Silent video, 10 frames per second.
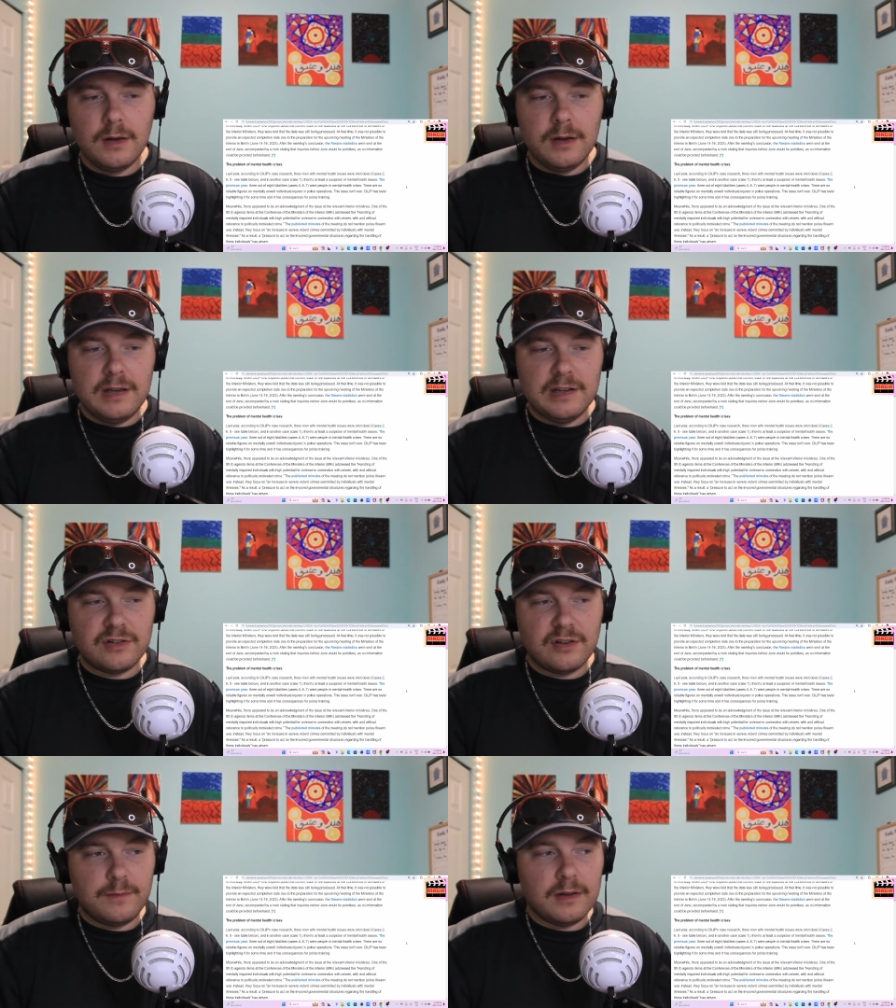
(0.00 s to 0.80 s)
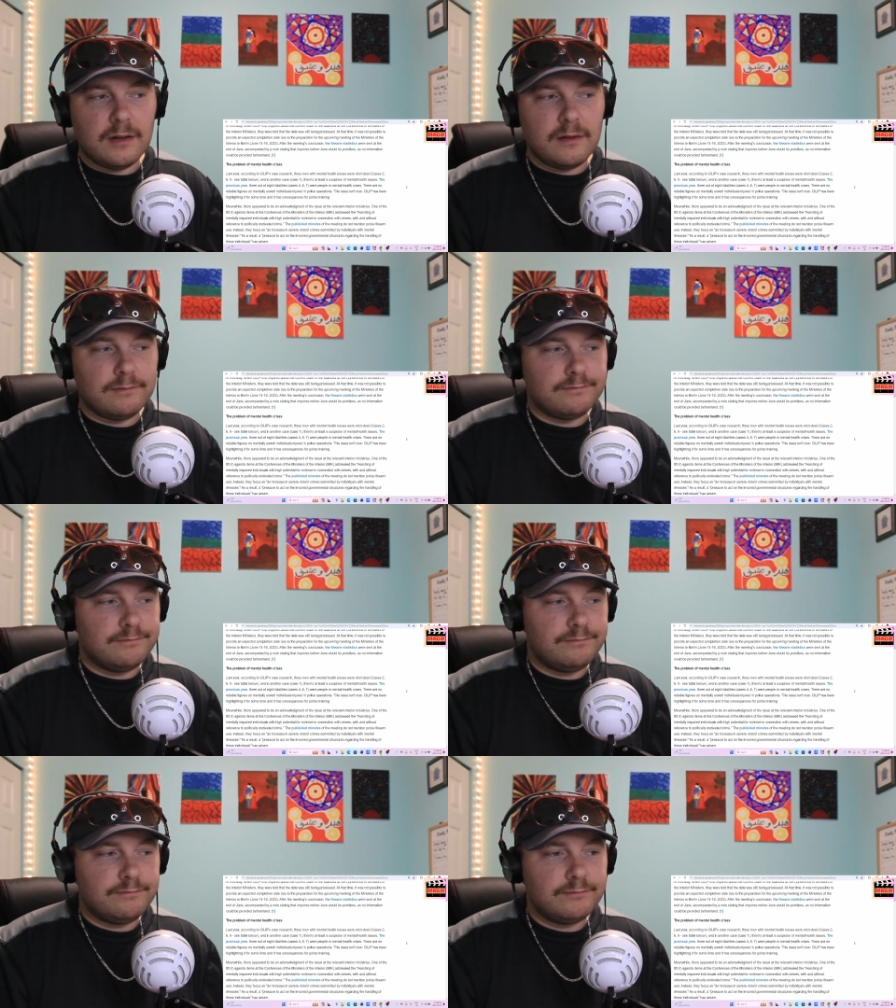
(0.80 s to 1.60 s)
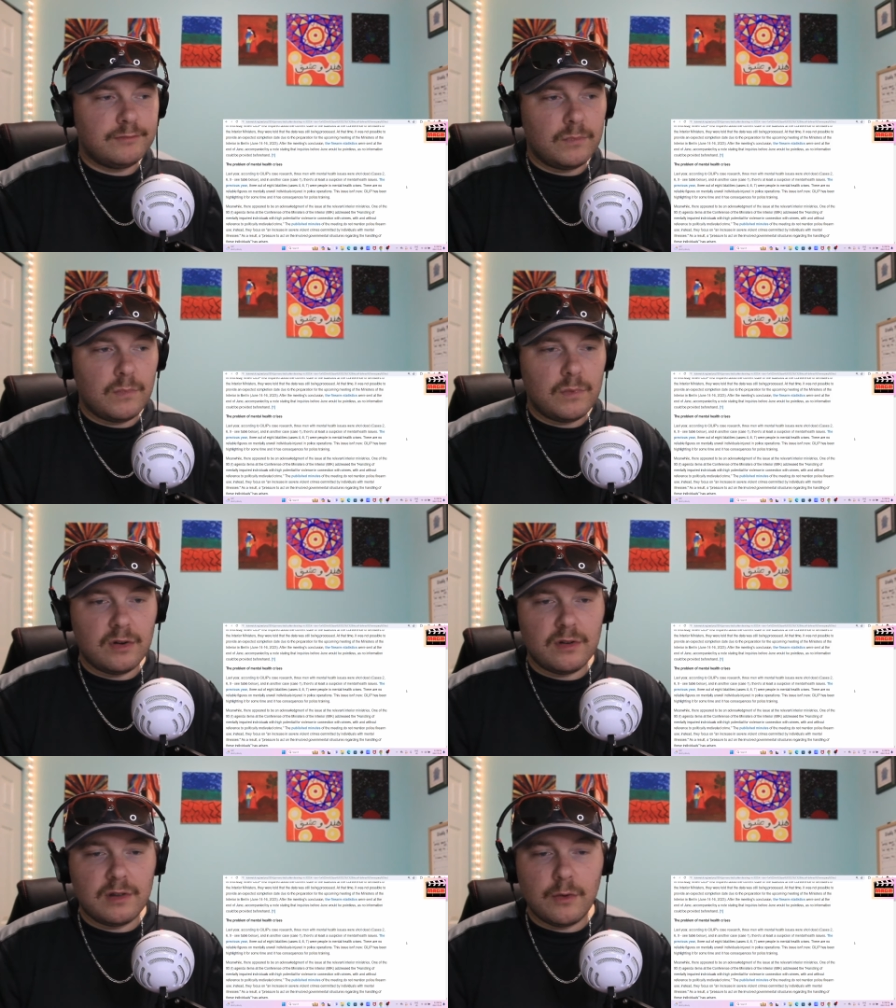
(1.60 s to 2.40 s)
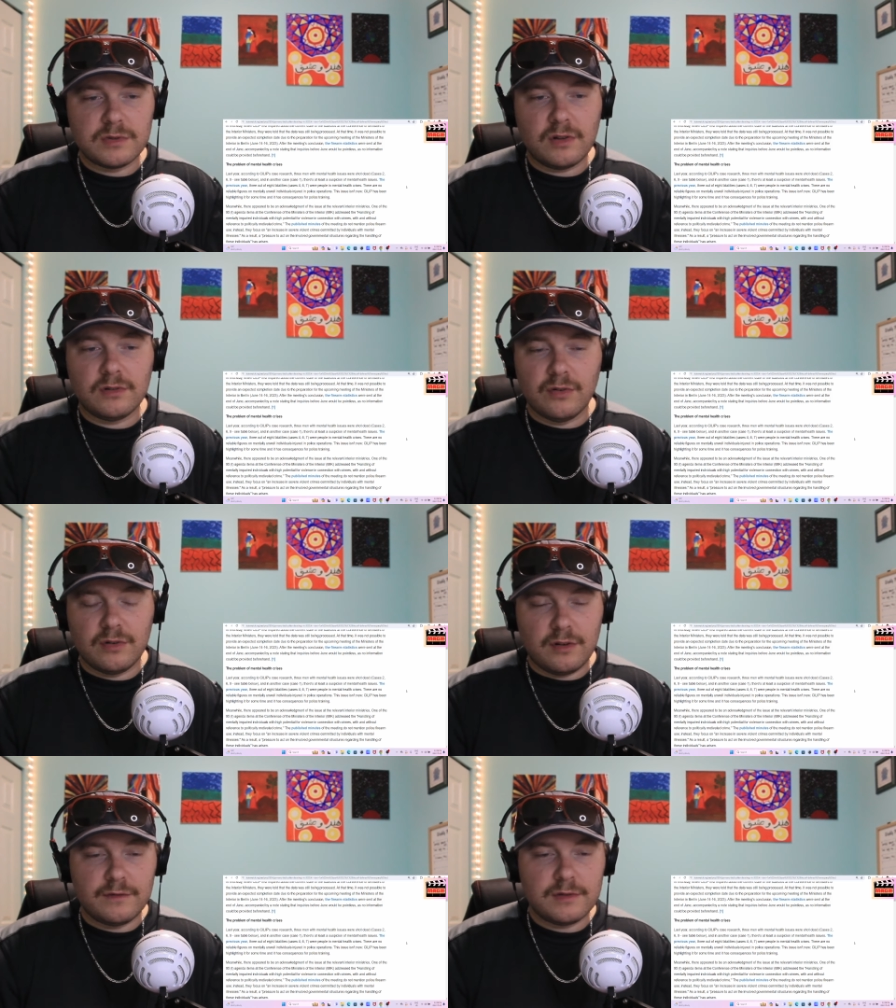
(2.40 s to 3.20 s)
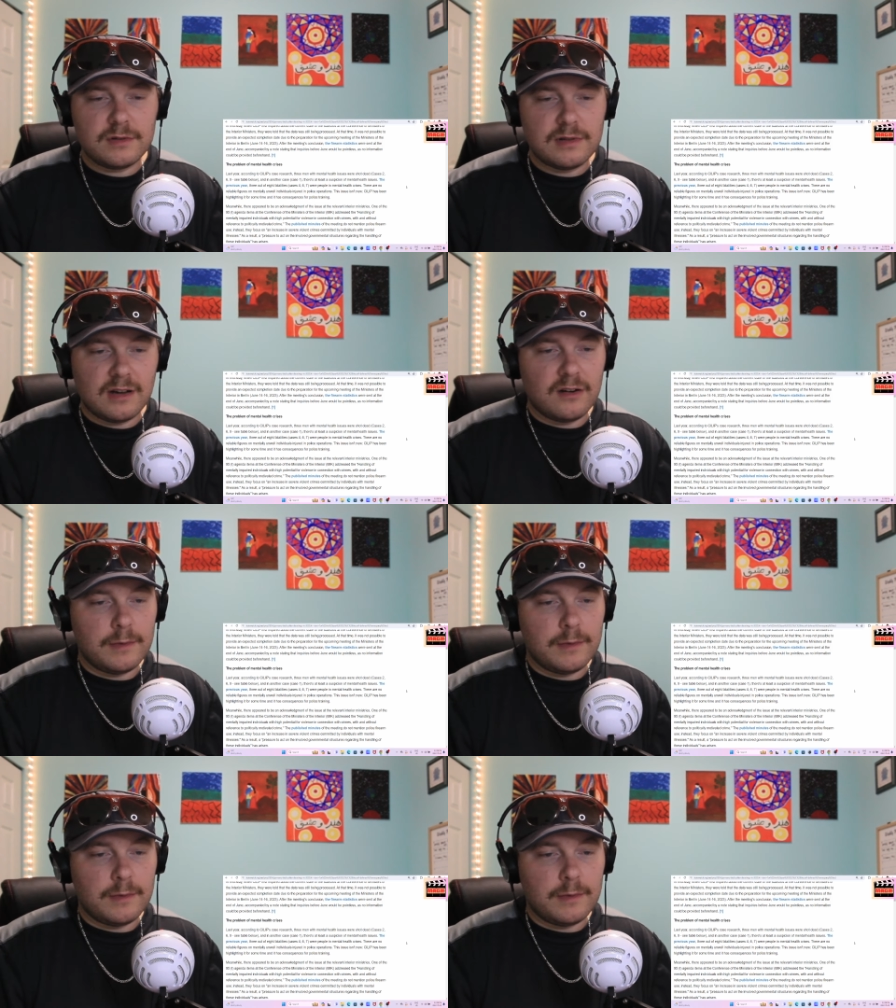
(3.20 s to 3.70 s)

he should have been there was alternatives that could have been